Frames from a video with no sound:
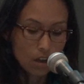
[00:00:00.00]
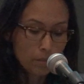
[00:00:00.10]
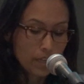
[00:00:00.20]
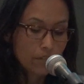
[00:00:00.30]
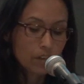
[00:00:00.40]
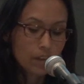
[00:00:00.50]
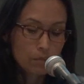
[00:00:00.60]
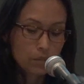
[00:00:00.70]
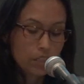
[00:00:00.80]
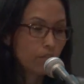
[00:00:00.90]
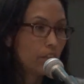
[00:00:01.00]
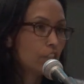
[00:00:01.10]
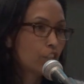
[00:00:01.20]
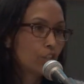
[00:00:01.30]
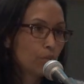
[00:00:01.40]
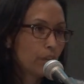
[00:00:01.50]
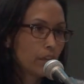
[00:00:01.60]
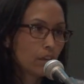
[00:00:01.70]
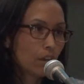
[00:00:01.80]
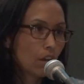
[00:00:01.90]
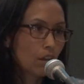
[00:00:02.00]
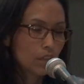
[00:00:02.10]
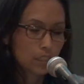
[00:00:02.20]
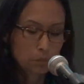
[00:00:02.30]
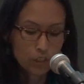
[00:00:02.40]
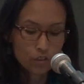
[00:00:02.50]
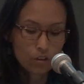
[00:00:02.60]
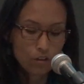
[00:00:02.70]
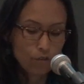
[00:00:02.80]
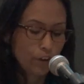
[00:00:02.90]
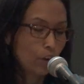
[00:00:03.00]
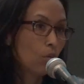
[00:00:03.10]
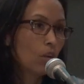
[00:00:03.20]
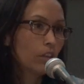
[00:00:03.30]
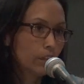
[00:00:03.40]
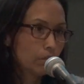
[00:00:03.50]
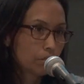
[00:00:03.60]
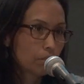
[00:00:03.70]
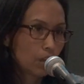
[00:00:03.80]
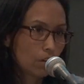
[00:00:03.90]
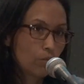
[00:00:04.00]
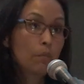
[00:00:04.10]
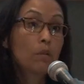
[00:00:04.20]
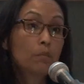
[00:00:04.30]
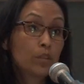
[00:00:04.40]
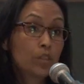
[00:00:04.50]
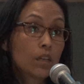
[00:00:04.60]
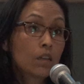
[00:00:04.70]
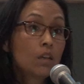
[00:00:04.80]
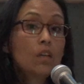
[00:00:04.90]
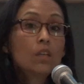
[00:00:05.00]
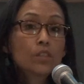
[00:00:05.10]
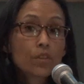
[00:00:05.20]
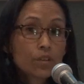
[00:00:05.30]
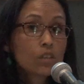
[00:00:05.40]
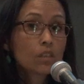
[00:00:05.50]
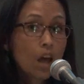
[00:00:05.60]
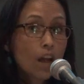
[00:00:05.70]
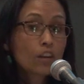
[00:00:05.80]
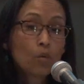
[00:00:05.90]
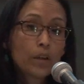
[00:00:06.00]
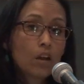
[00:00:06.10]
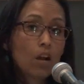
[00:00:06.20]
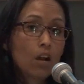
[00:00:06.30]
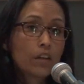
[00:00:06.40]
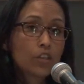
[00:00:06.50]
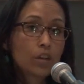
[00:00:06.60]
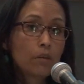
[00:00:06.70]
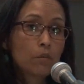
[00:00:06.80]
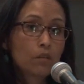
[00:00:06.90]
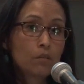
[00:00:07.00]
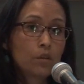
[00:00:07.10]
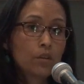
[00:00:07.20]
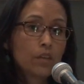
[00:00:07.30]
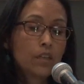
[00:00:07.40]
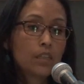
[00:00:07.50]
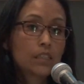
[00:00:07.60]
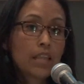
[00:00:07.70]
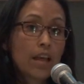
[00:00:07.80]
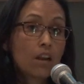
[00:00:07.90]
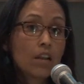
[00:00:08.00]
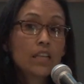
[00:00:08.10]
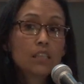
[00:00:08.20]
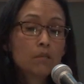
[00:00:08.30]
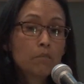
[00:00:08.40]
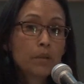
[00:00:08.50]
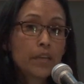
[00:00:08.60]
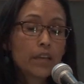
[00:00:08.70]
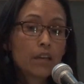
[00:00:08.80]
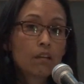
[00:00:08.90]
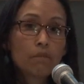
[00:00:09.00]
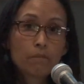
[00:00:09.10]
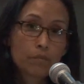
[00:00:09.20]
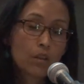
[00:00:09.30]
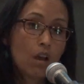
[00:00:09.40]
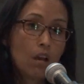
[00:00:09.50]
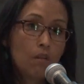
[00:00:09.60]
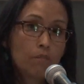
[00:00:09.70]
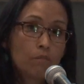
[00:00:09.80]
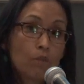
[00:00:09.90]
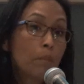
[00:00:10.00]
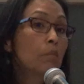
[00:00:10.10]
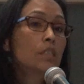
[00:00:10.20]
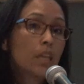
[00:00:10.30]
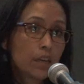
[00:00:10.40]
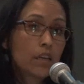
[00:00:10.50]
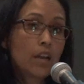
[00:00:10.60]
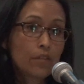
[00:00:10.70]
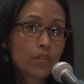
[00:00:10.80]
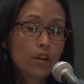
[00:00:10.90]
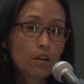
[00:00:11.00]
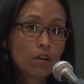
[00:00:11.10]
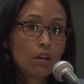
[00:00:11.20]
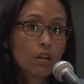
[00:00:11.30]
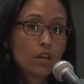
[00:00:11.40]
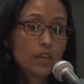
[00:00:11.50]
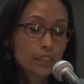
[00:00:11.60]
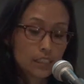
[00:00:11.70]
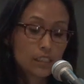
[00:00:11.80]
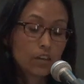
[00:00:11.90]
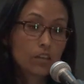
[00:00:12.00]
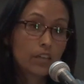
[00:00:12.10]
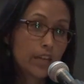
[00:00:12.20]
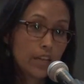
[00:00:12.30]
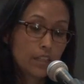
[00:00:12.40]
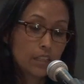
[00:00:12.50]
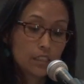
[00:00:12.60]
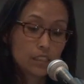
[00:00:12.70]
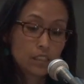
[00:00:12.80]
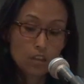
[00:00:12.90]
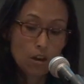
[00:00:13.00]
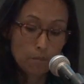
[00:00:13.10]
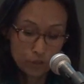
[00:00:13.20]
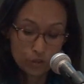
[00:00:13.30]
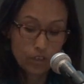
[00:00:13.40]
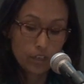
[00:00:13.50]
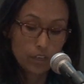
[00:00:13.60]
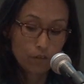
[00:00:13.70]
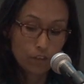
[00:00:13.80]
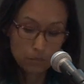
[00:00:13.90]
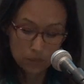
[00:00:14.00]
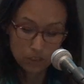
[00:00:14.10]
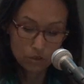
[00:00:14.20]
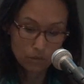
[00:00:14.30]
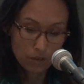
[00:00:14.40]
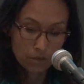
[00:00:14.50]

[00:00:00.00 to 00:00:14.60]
even MTV doing a special on Frank Wallen on rebel music. So there's a lot going on in tribal communities that isn't being represented out there necessarily, and this is an opportunity for them to do it.